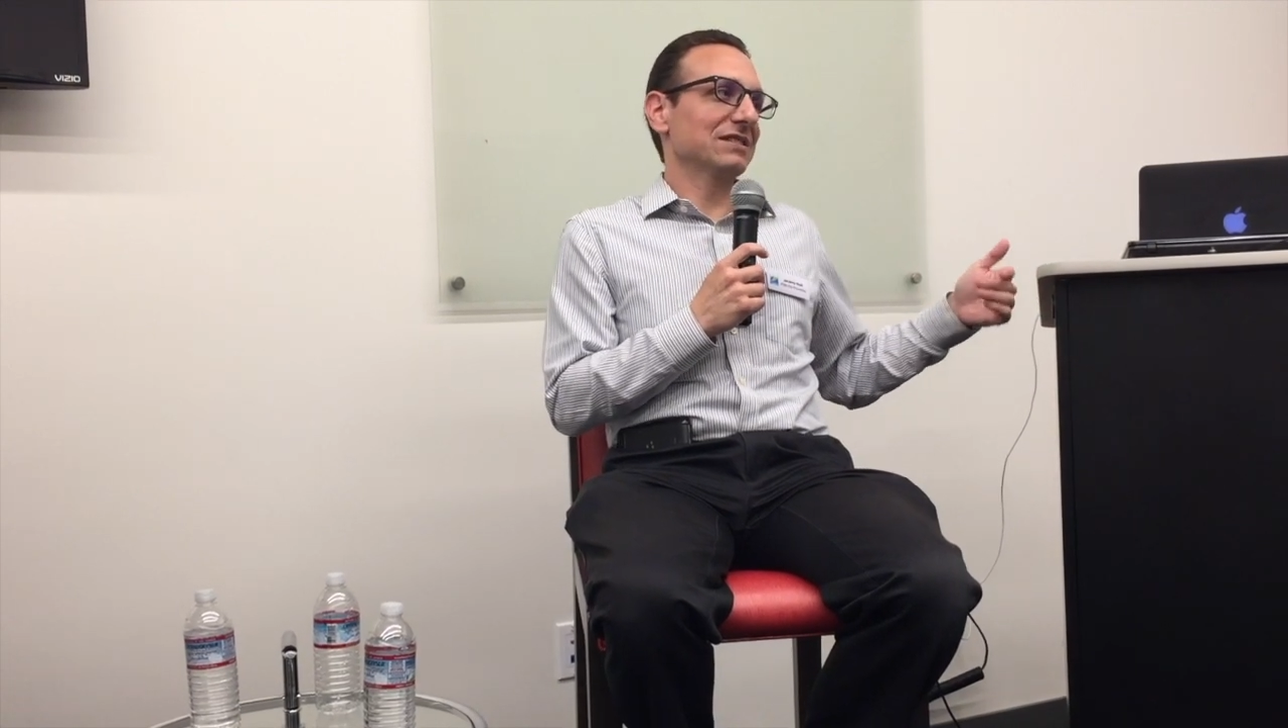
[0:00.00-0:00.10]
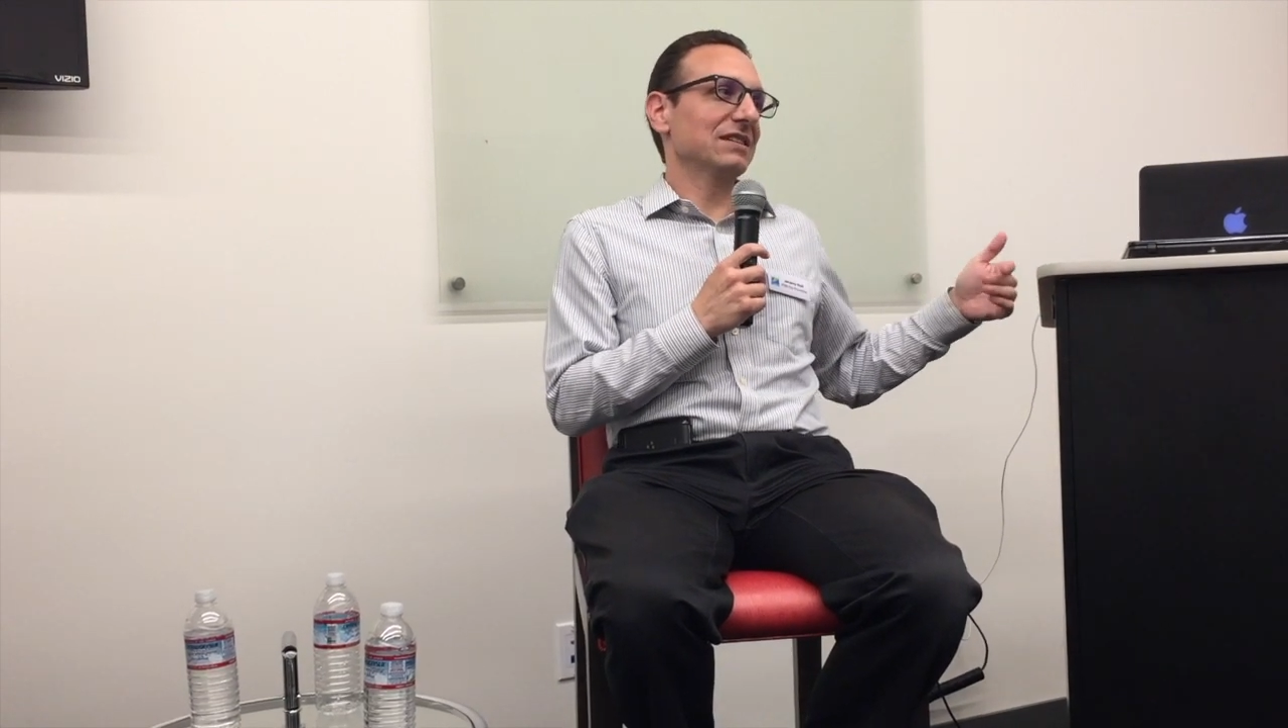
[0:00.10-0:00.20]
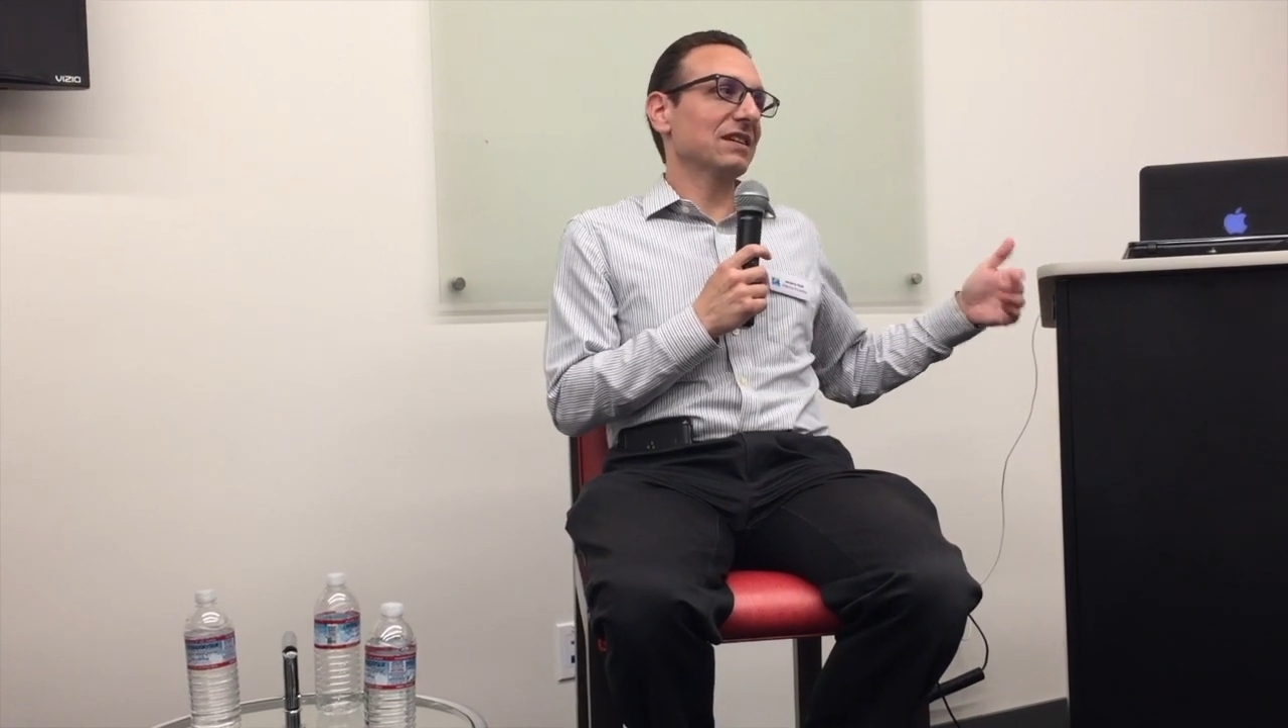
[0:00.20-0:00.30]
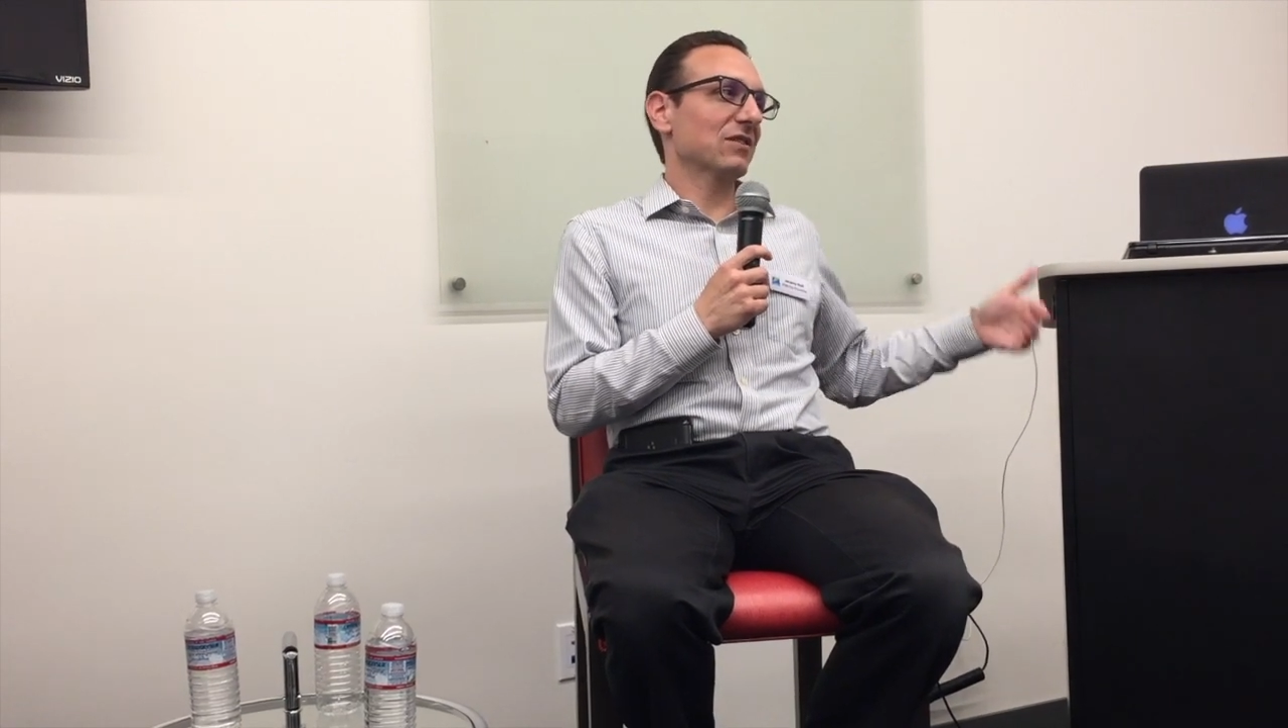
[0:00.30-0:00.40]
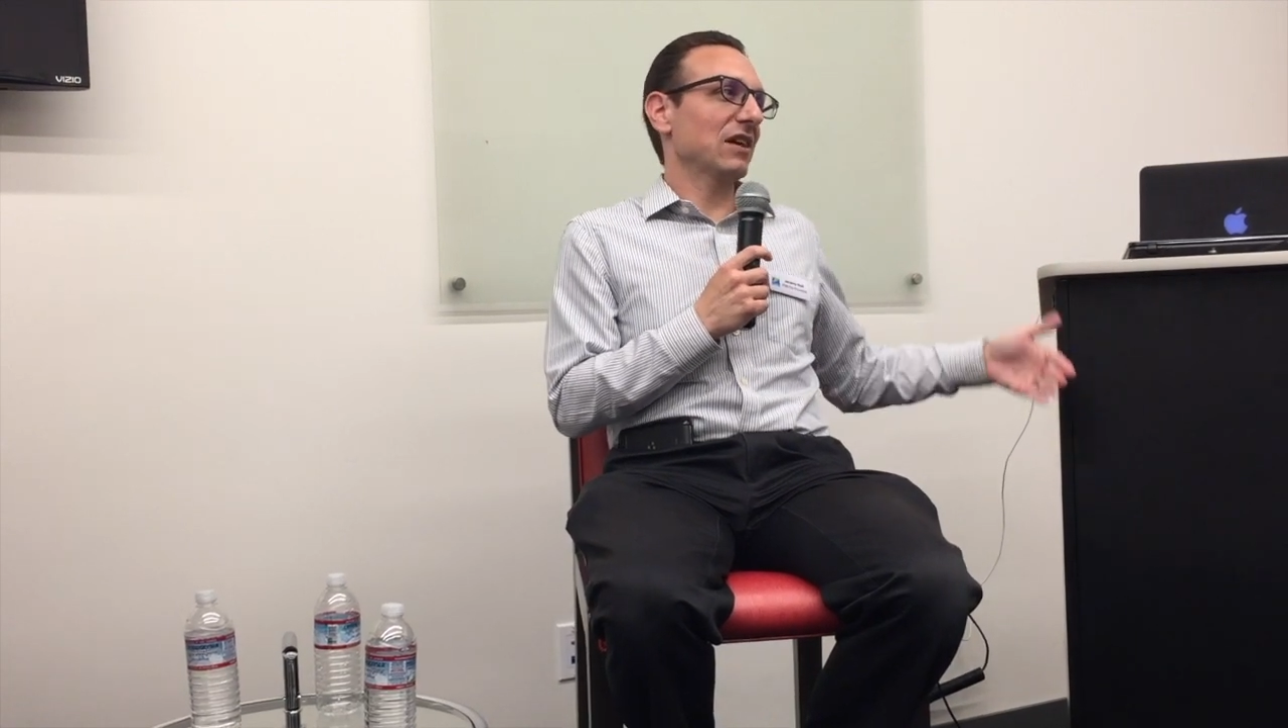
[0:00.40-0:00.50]

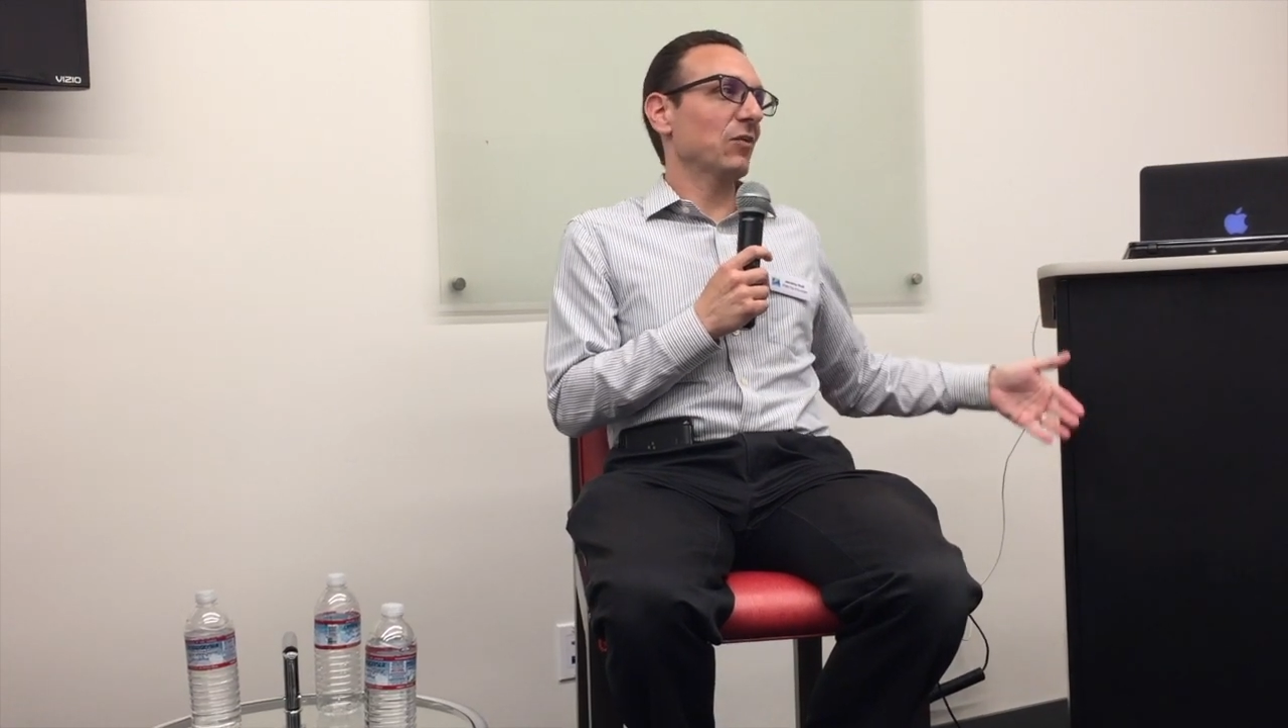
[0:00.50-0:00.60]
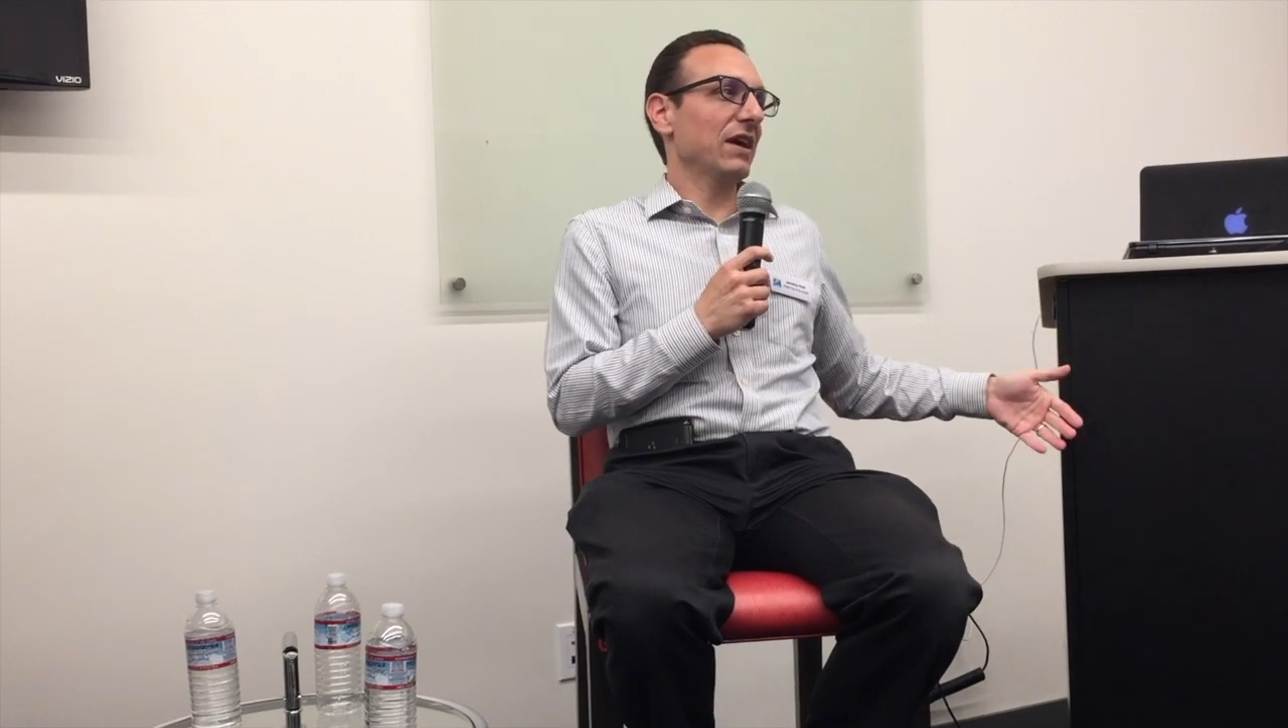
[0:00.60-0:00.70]
sitting around